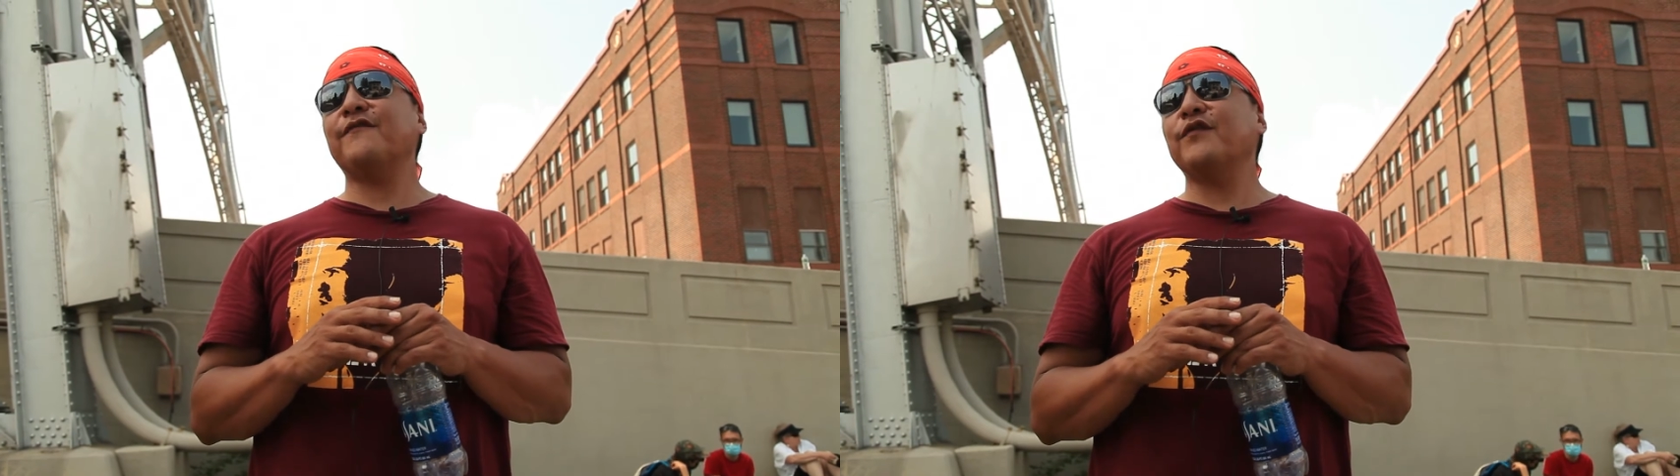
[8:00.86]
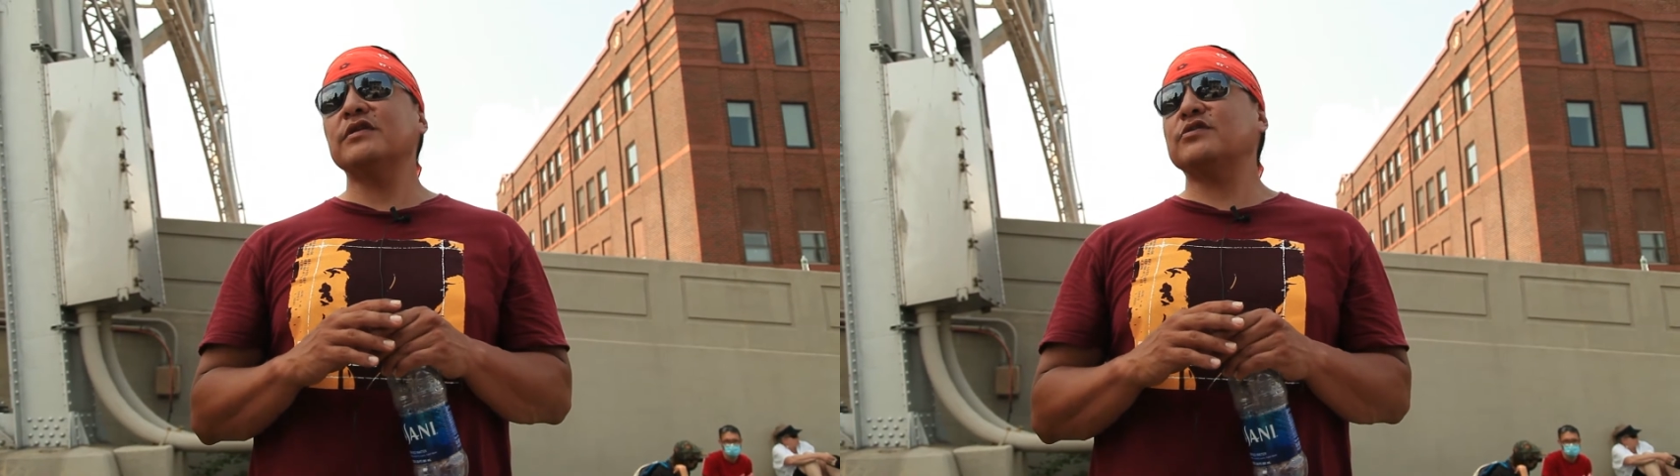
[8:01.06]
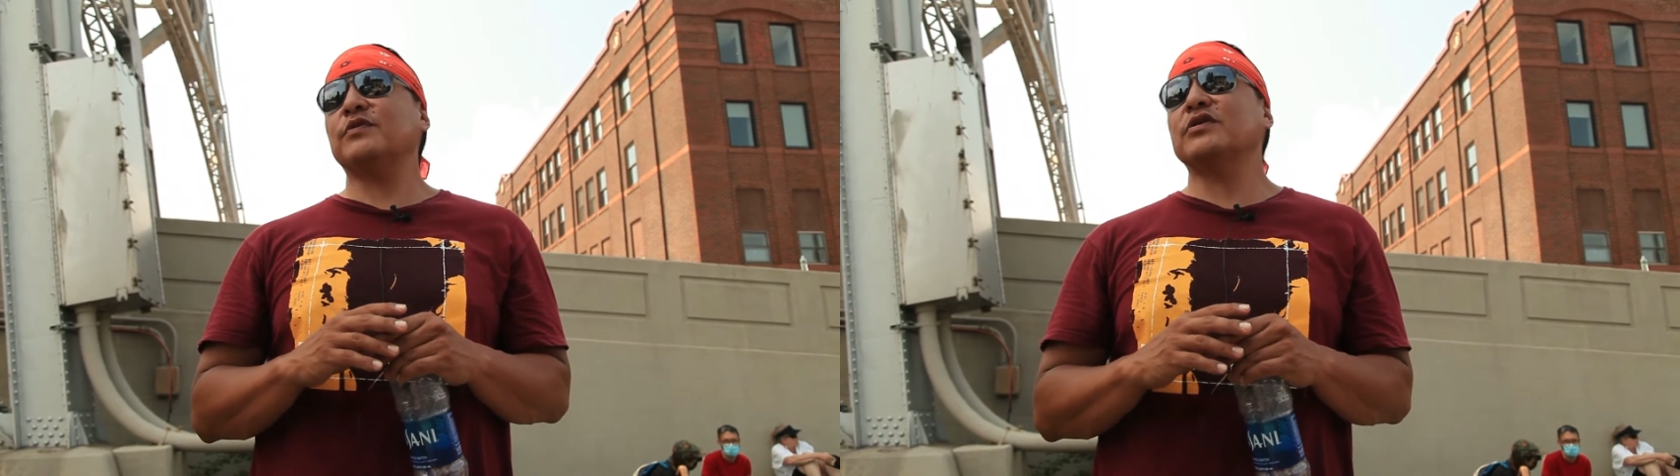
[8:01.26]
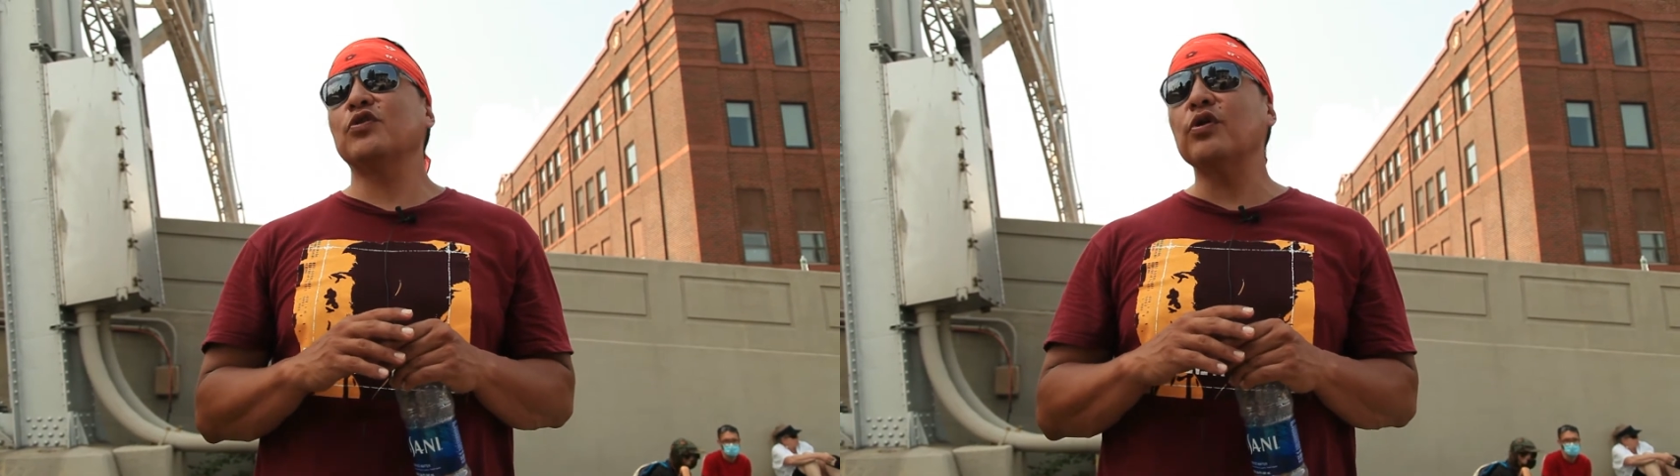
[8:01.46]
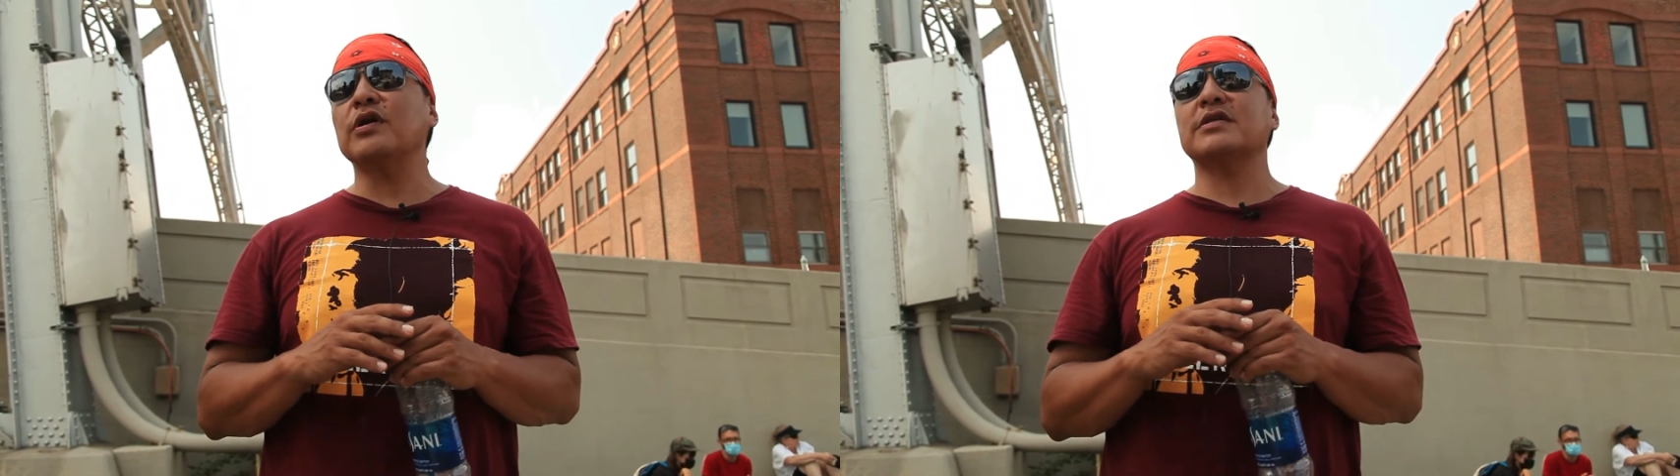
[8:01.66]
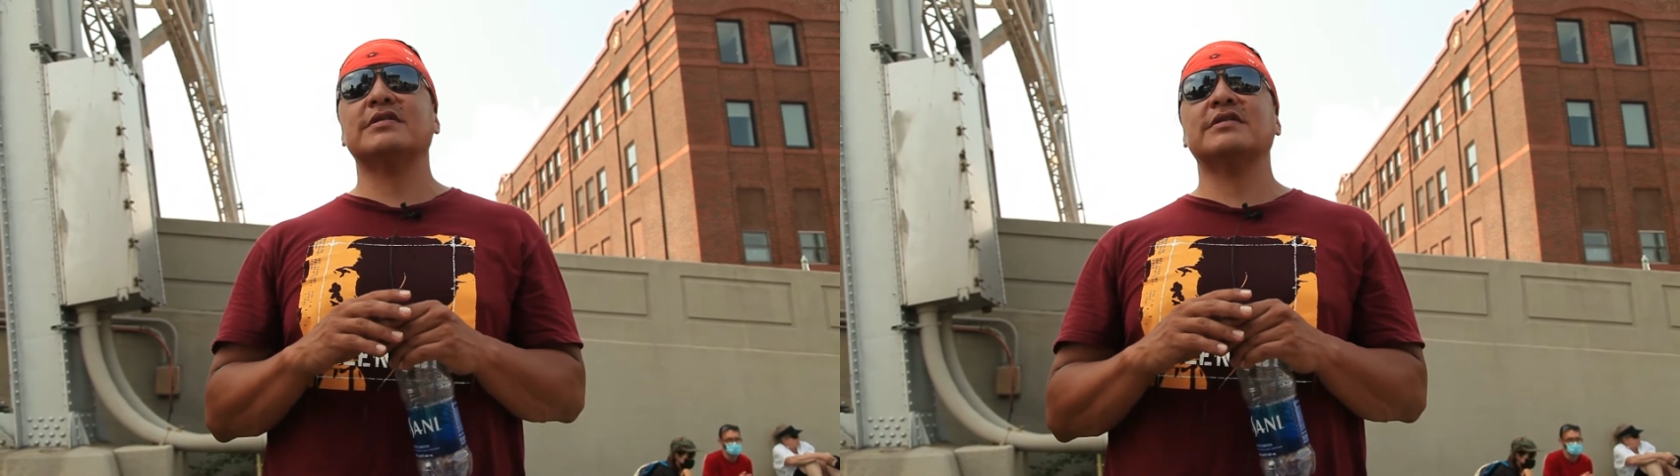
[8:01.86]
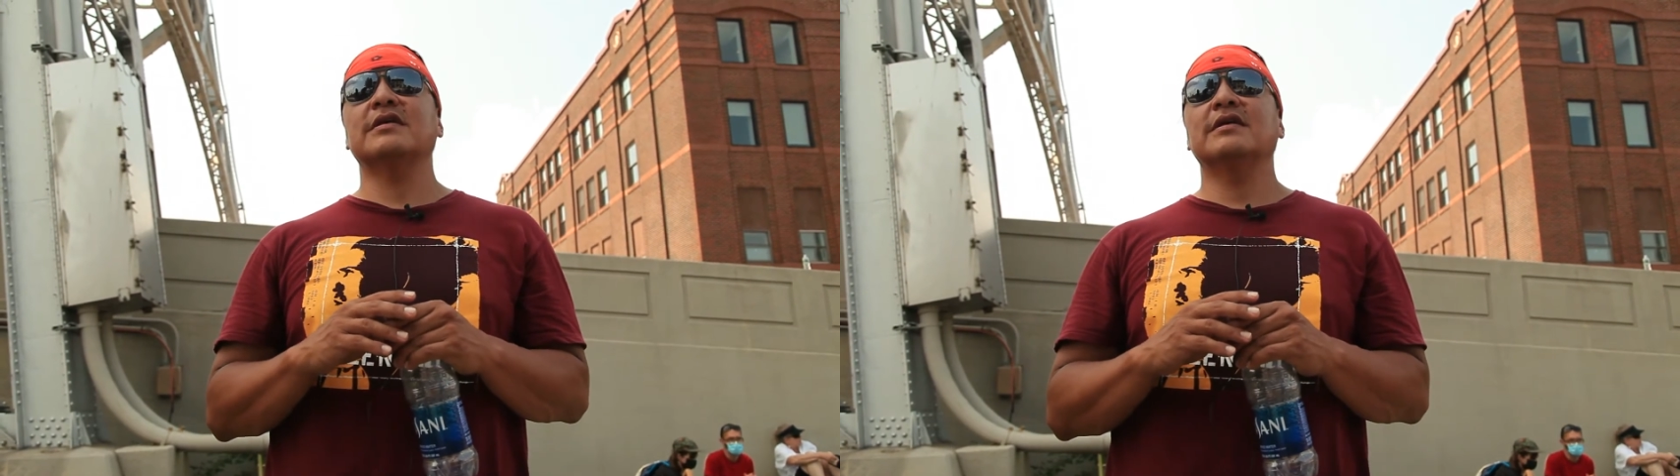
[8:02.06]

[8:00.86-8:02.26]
afford to ignore us.